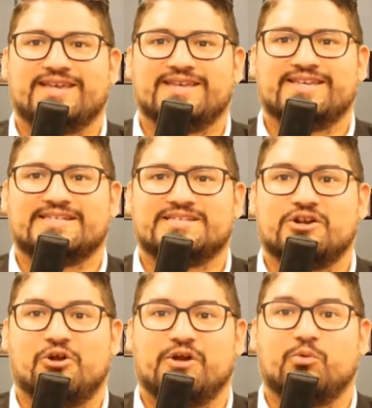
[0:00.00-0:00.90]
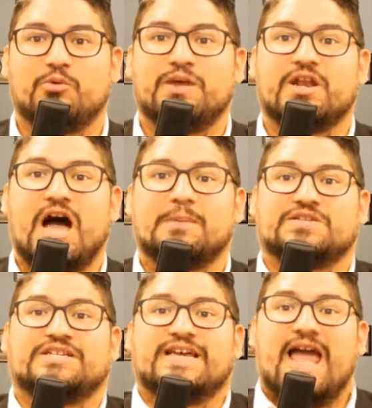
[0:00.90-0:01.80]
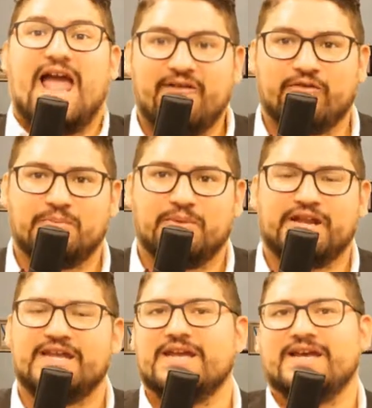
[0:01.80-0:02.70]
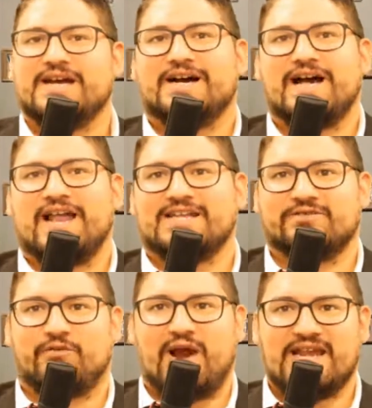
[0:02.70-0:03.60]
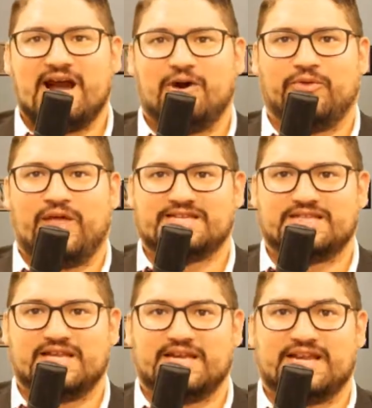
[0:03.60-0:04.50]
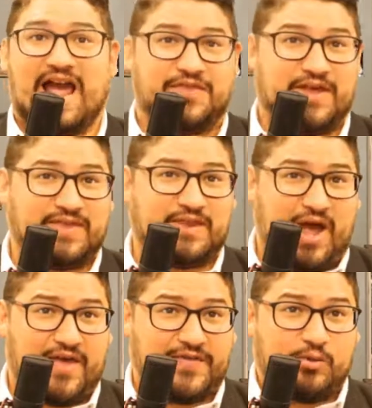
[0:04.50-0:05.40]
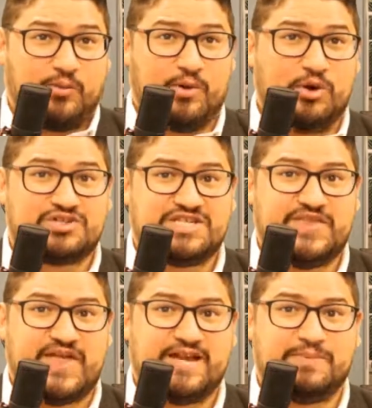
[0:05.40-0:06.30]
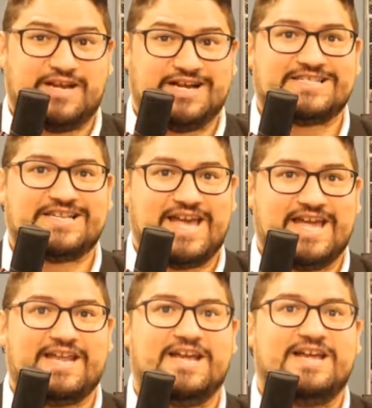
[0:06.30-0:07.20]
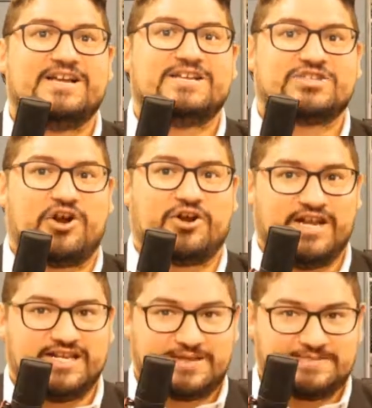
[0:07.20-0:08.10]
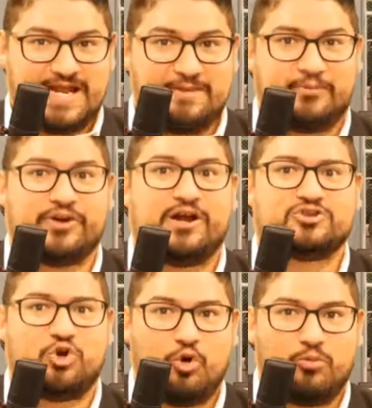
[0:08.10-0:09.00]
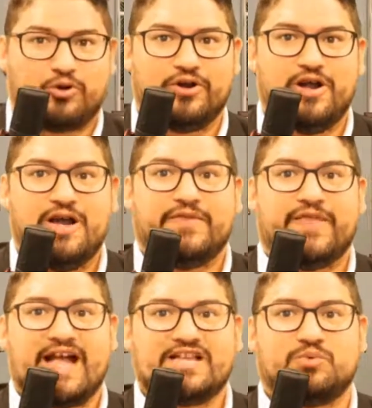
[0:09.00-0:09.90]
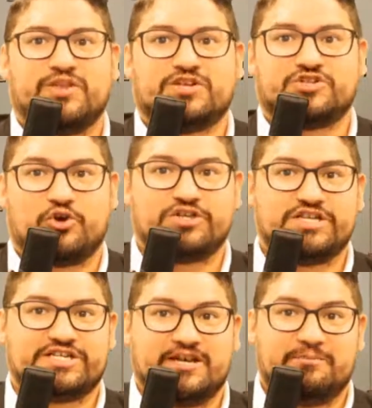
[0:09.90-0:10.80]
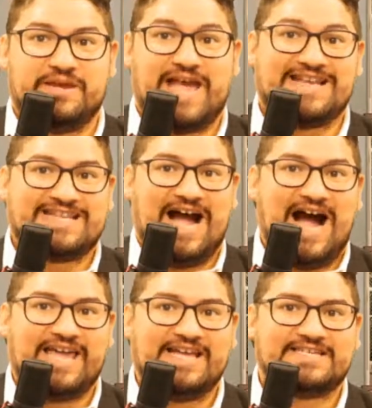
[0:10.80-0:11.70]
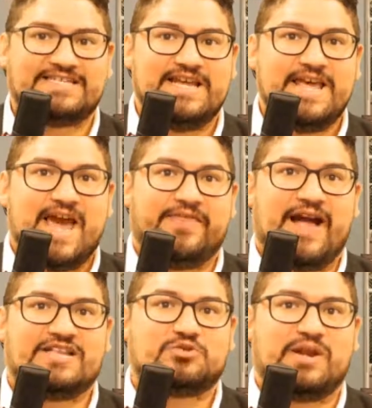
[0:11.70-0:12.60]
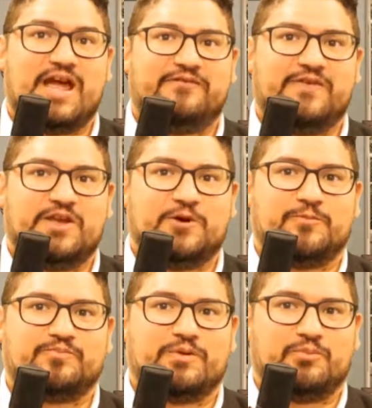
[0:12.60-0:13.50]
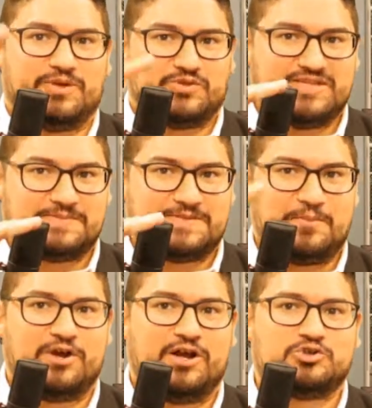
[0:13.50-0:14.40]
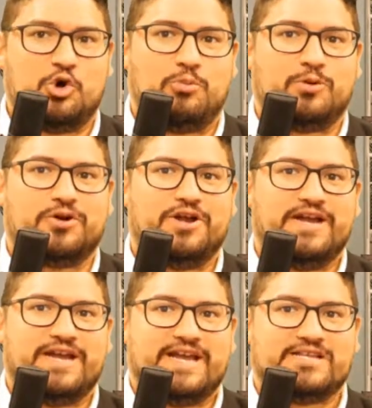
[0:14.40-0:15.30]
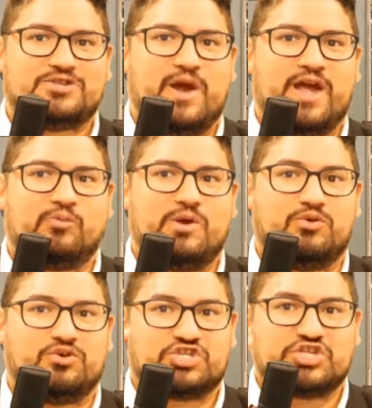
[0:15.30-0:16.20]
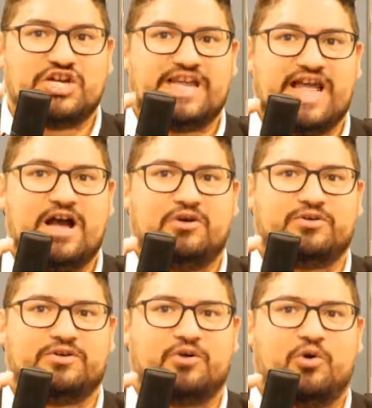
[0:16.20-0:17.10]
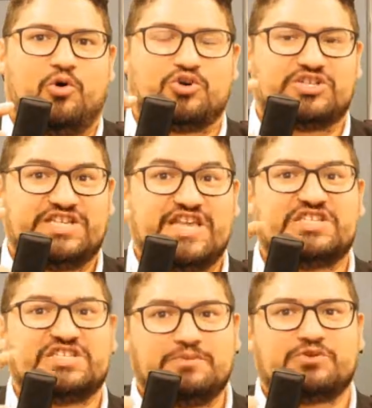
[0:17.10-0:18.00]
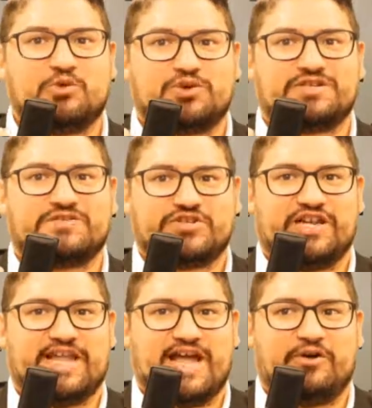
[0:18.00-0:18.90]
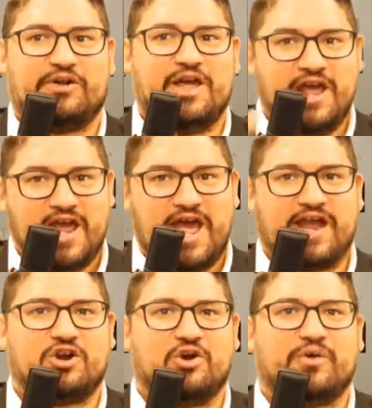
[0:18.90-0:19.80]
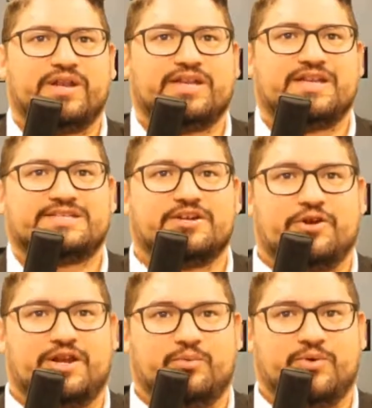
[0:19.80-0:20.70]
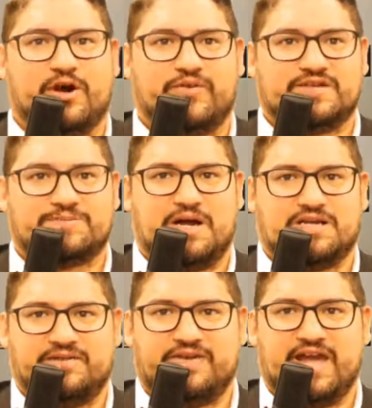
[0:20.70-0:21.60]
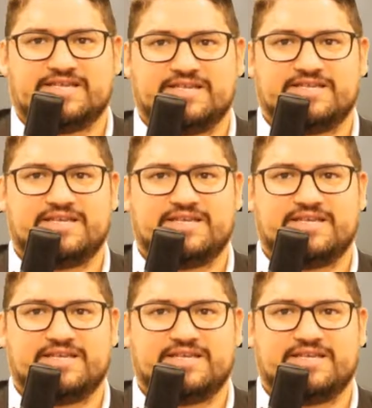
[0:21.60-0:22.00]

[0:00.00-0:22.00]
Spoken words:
distant learning would be an option to everybody. And as of right now, that is not. I think we will see that because, again, starting in September and October, that's when the surge is going to be at its highest. And that's when I feel between September and October is when we will shut down or see some sorts of shutting down and going distant learning with all these positive cases.